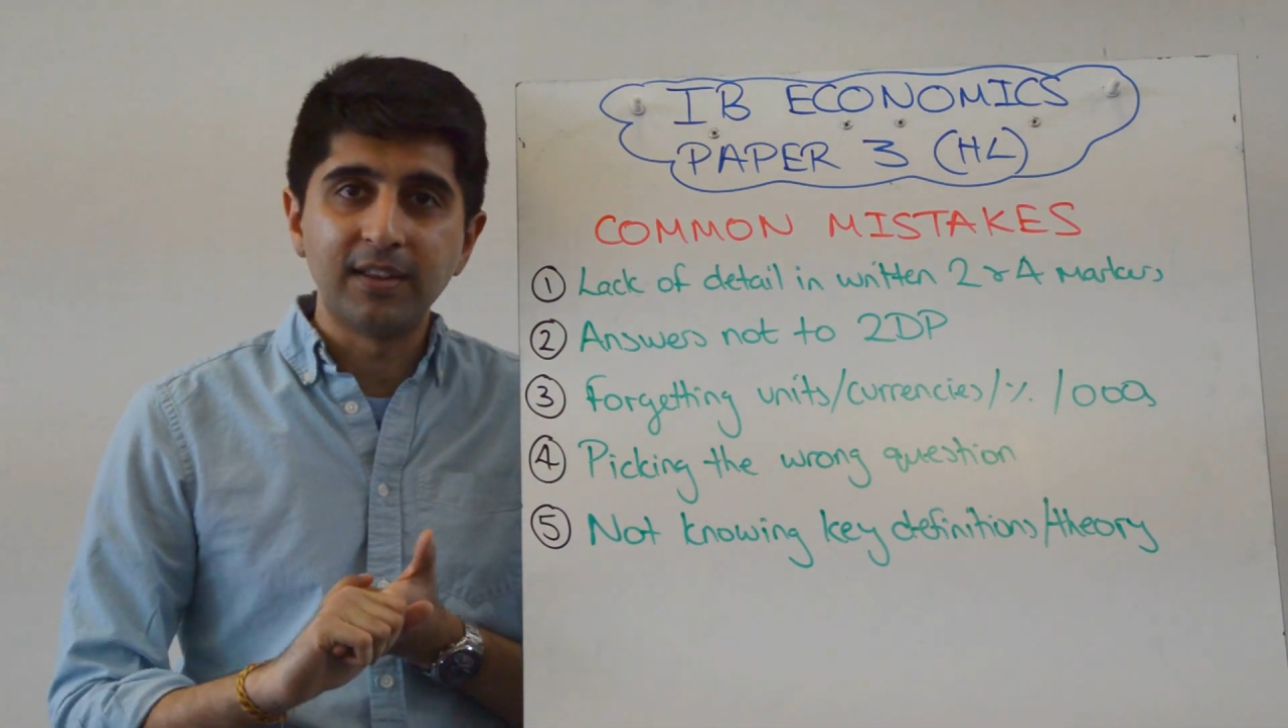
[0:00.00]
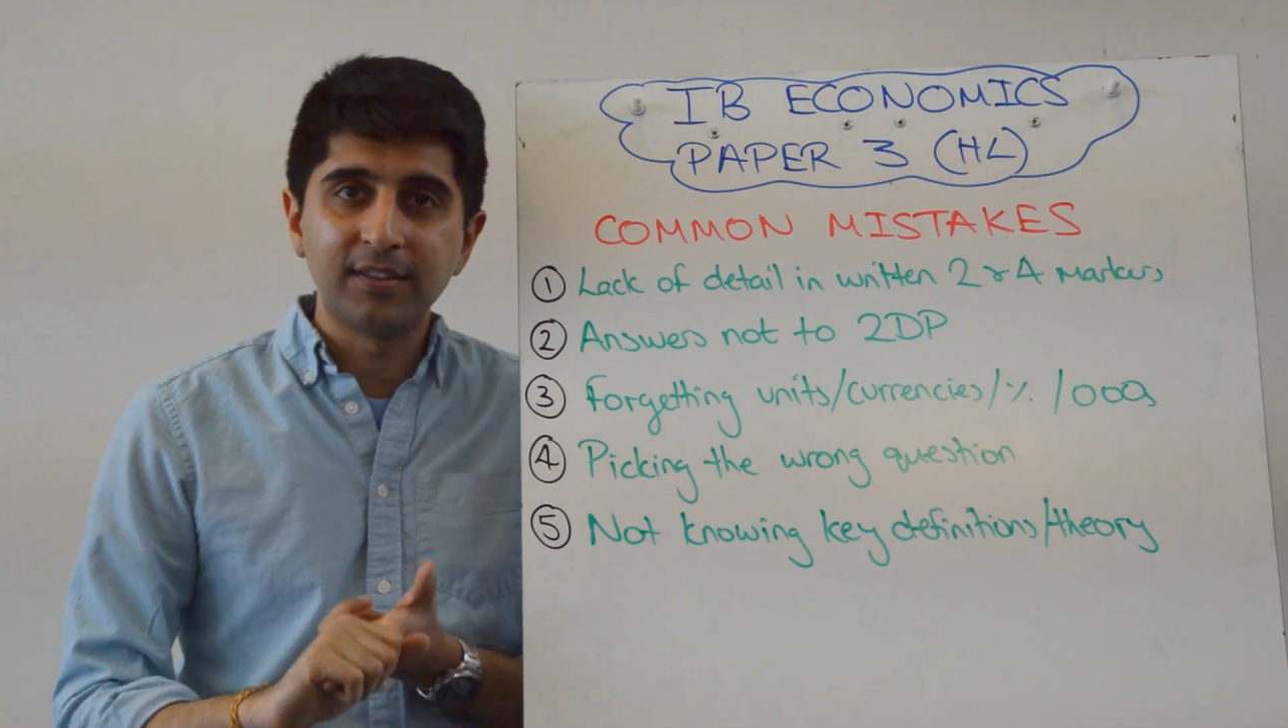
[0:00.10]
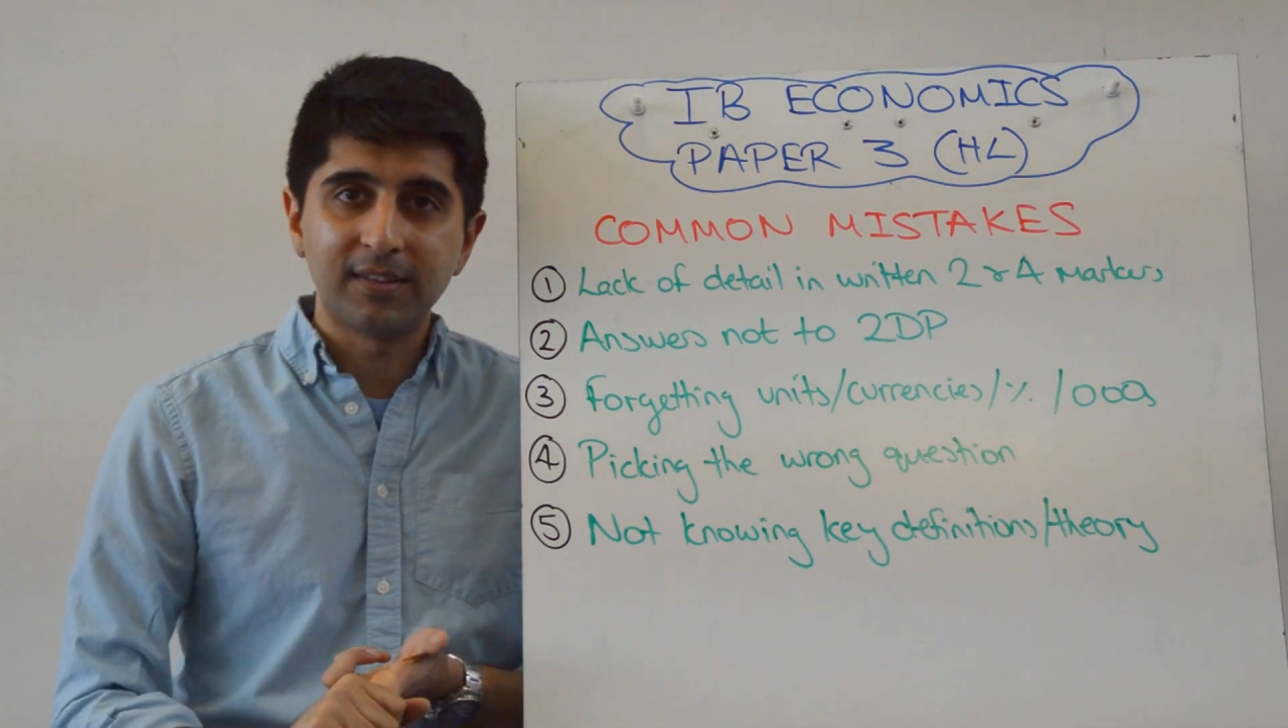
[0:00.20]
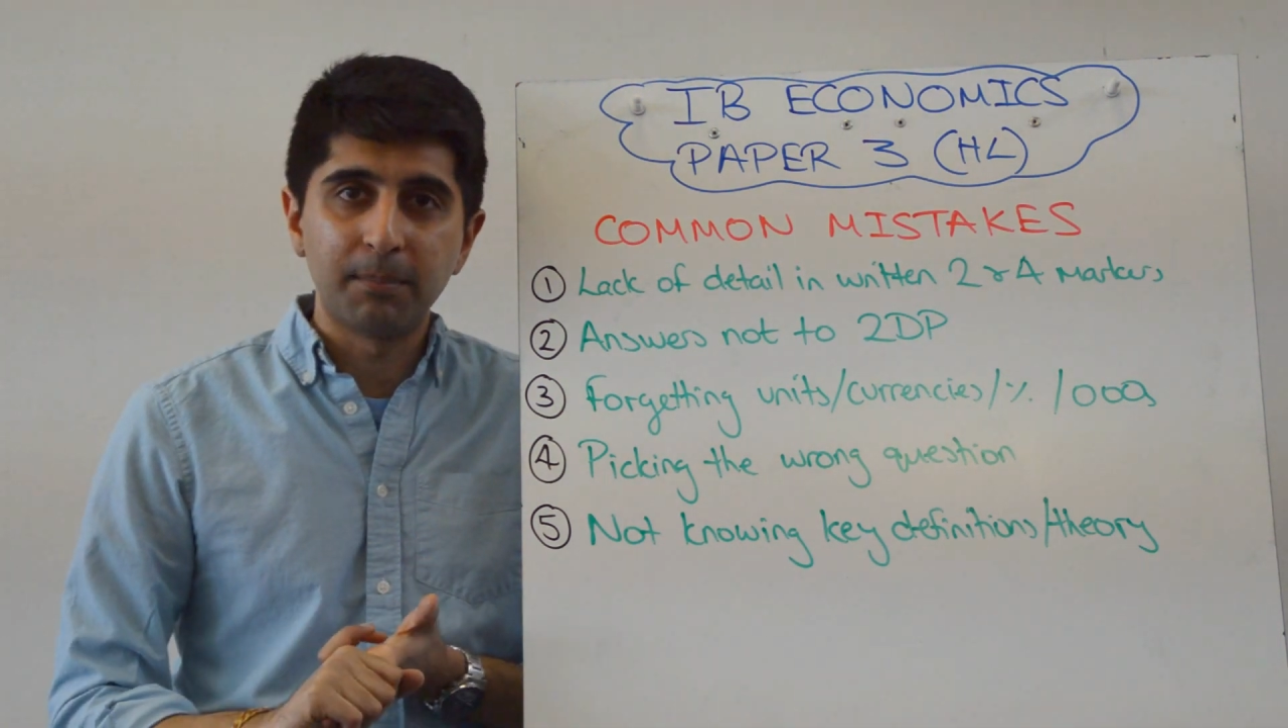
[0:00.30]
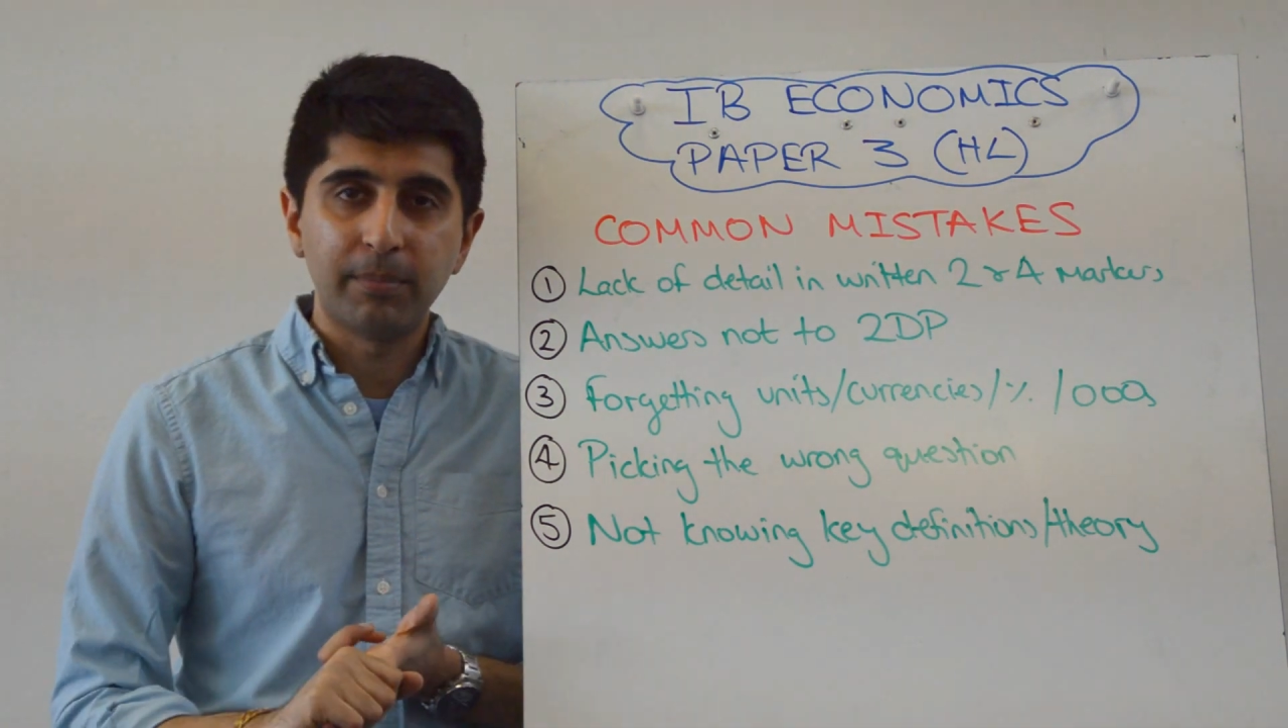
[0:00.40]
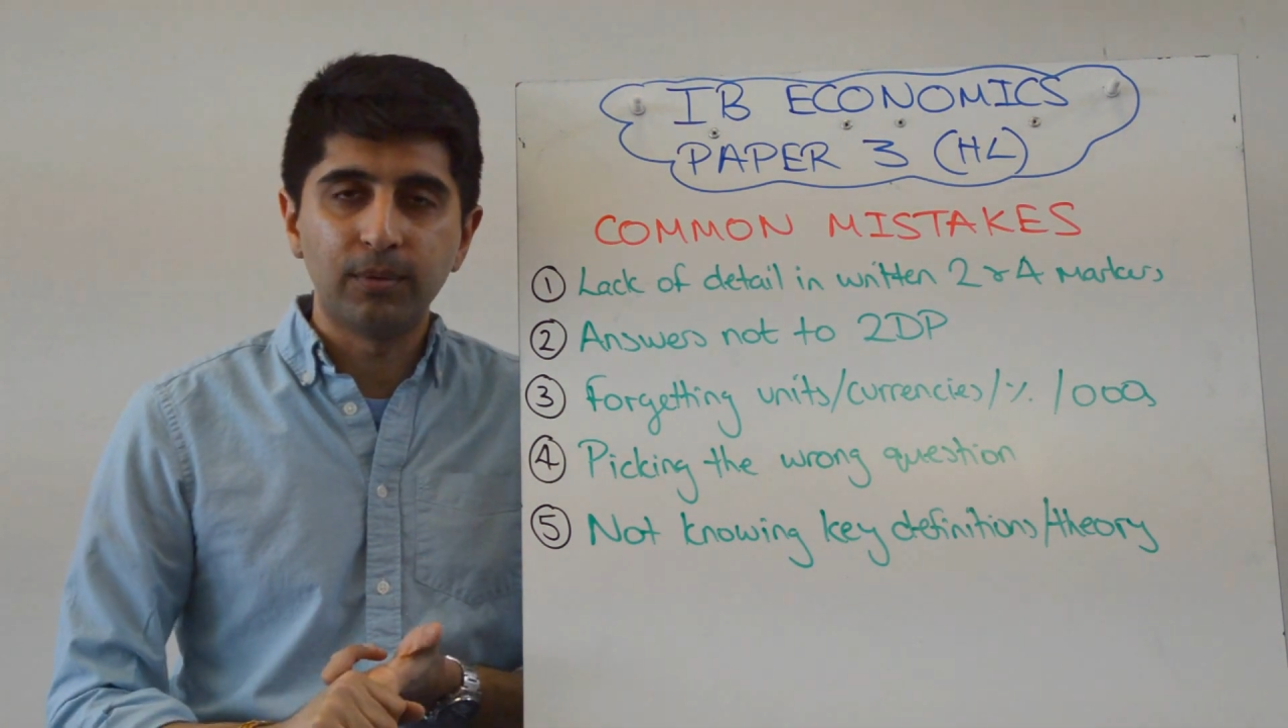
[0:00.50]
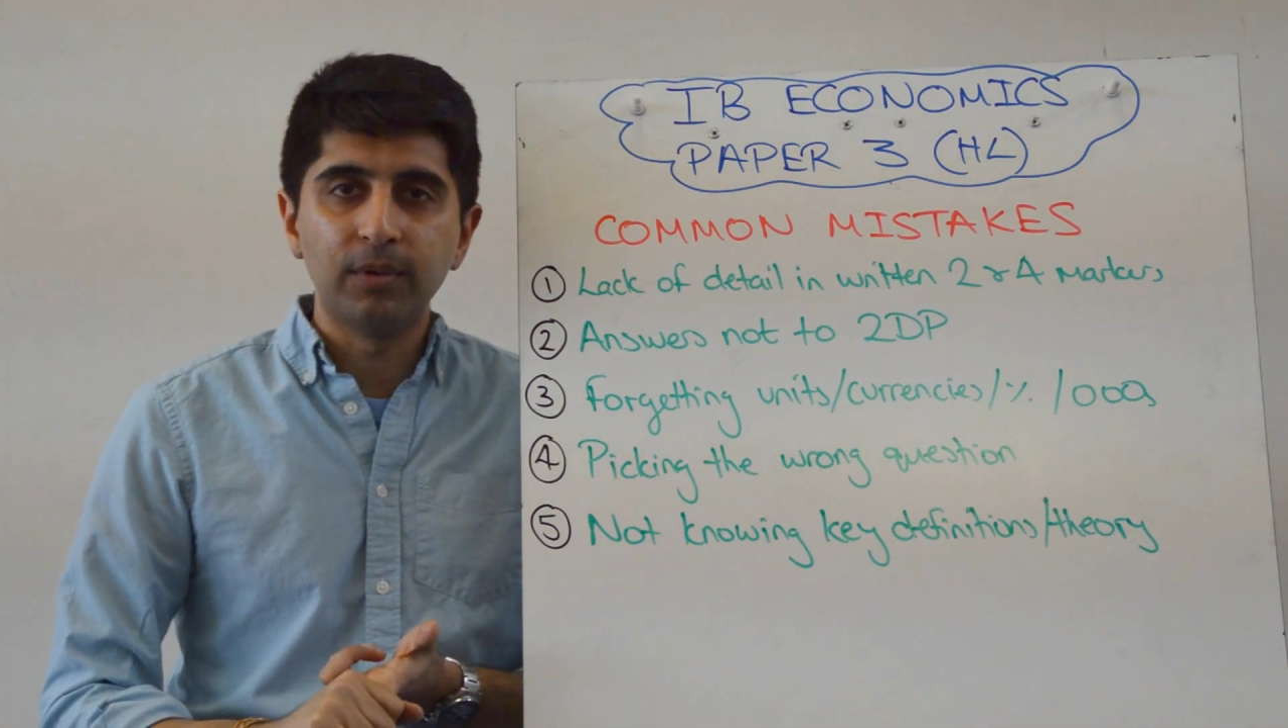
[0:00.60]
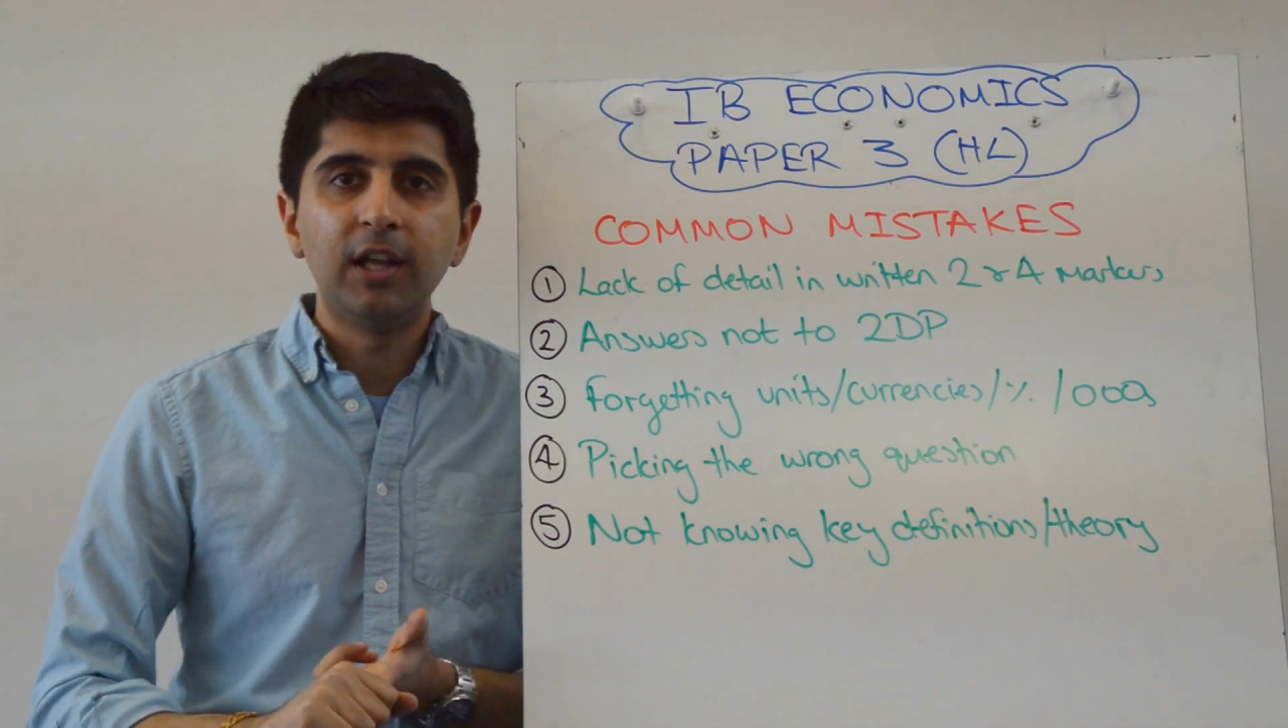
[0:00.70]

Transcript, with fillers: simple.